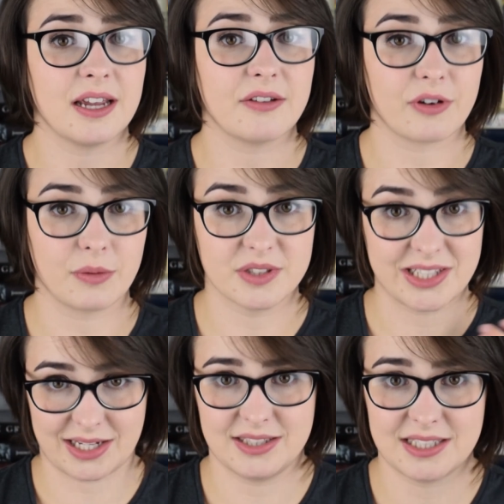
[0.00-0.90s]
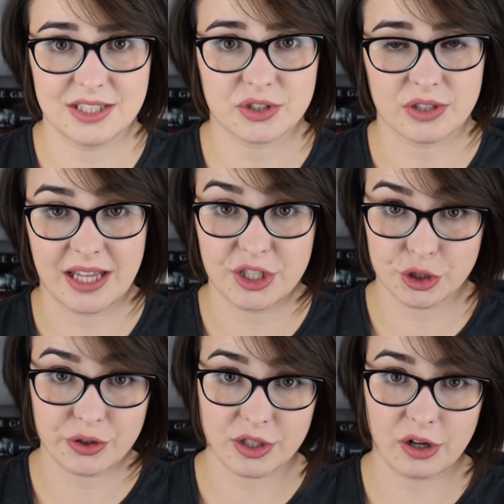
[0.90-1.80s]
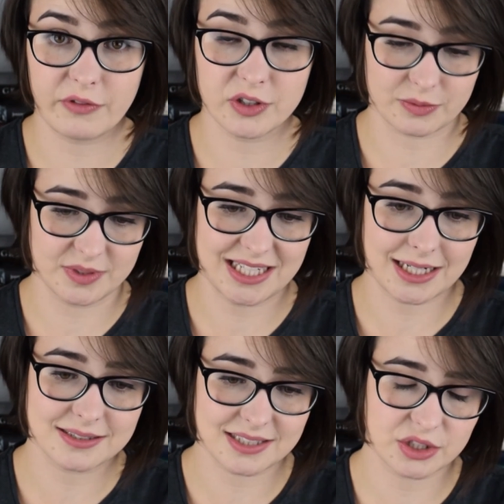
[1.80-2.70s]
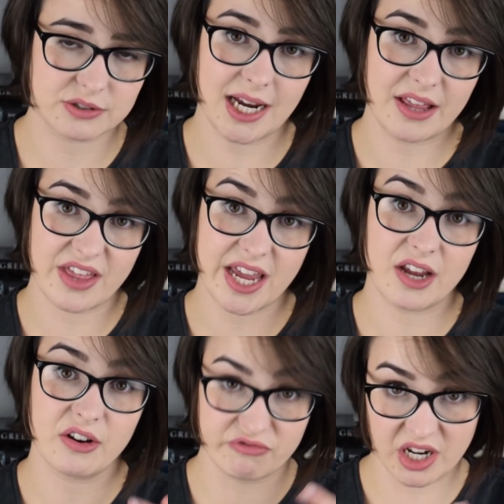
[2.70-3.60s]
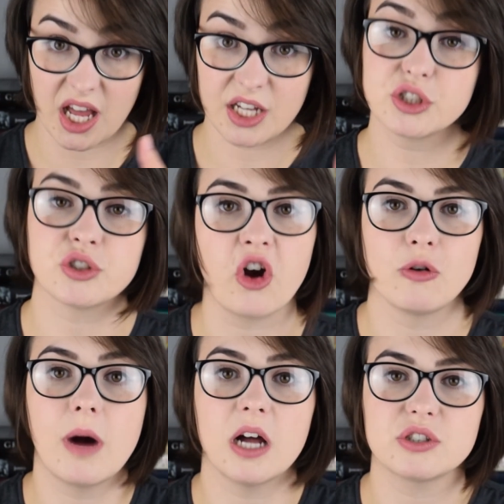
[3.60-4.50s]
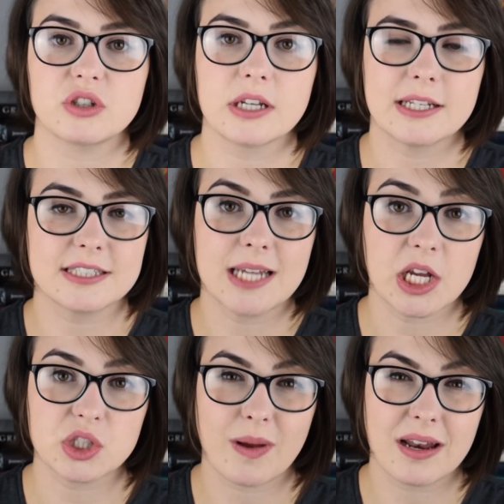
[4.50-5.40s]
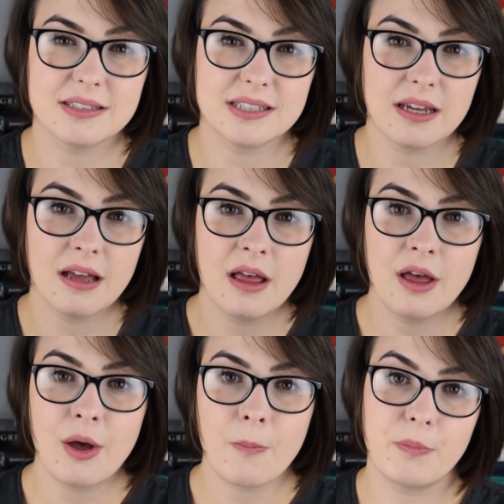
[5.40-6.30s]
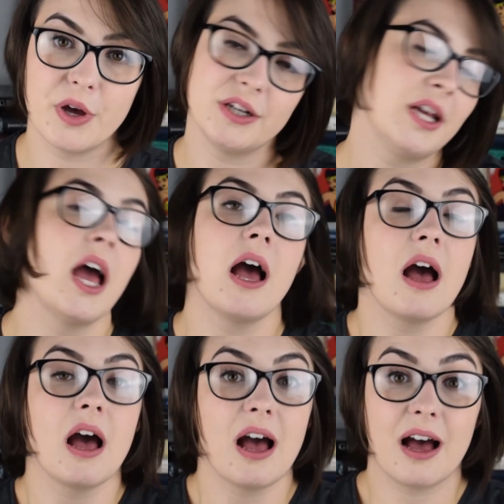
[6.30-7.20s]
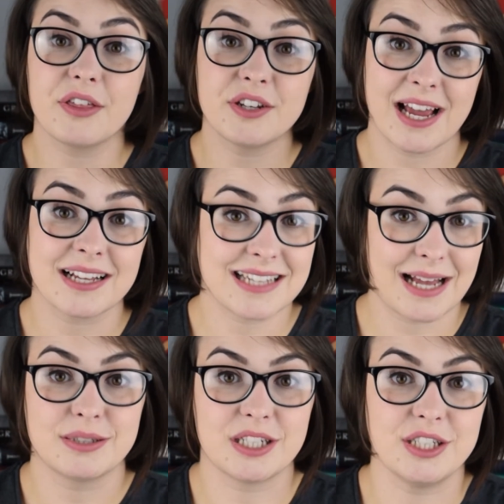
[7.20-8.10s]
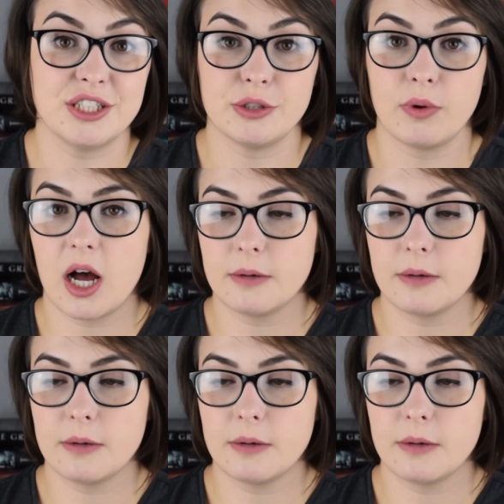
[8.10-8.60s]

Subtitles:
from the 2nd century, the ancient Greek novels from the 2nd century, and they rely so much on intertextuality, but other texts absolutely do.